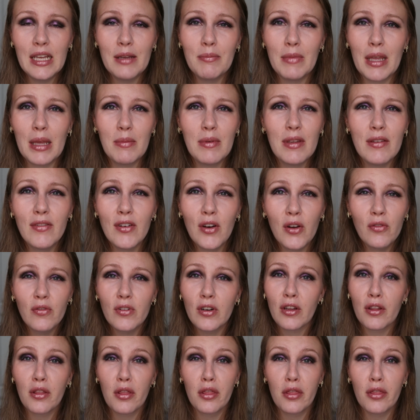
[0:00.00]
maybe even
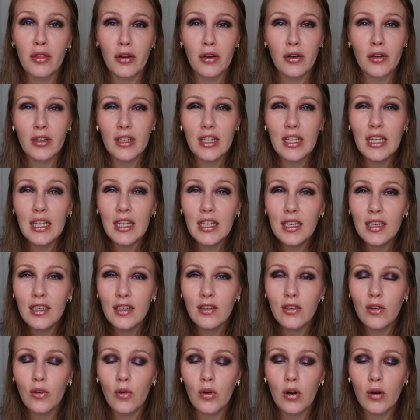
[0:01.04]
over
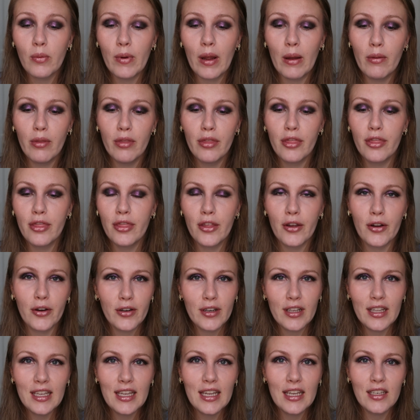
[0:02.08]
30 or around
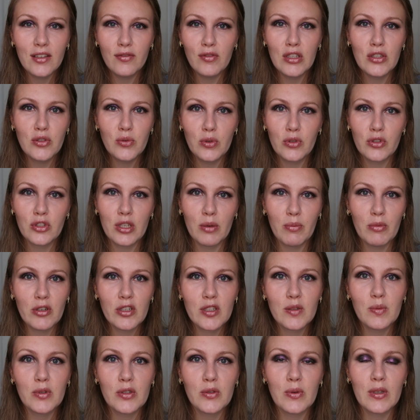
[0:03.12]
30 individual
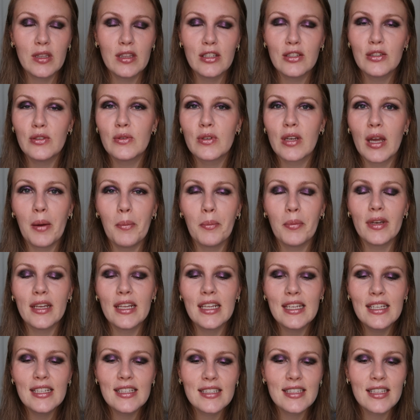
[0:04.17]
shimmers between the two
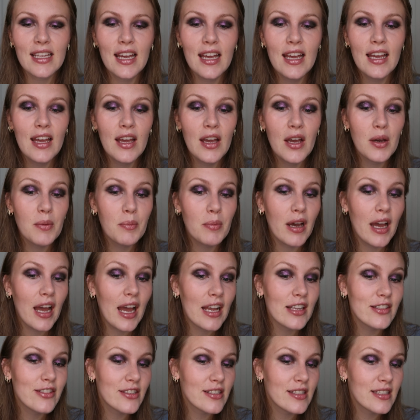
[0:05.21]
companies. But
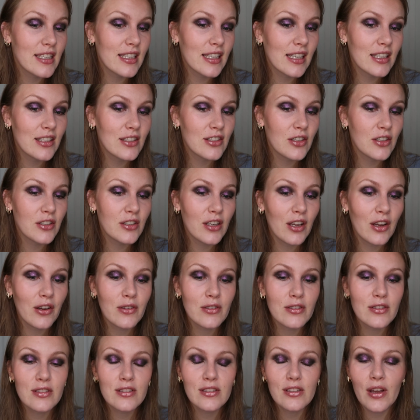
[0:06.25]
I just think it turned
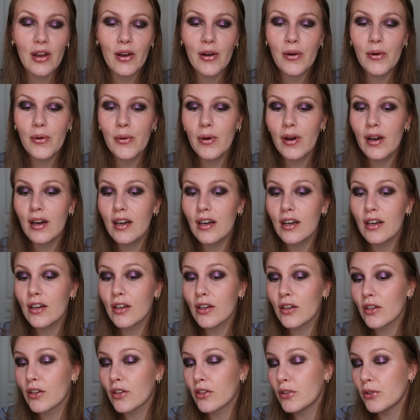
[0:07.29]
out so
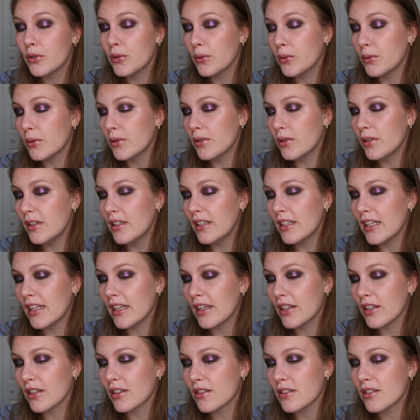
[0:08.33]
cool and it
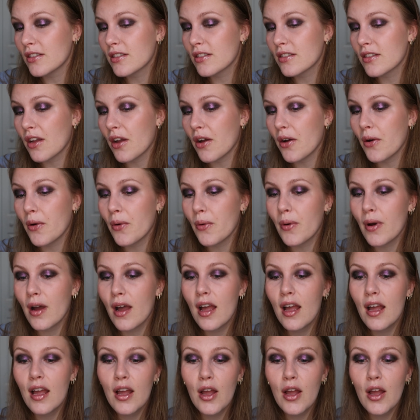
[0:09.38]
looks so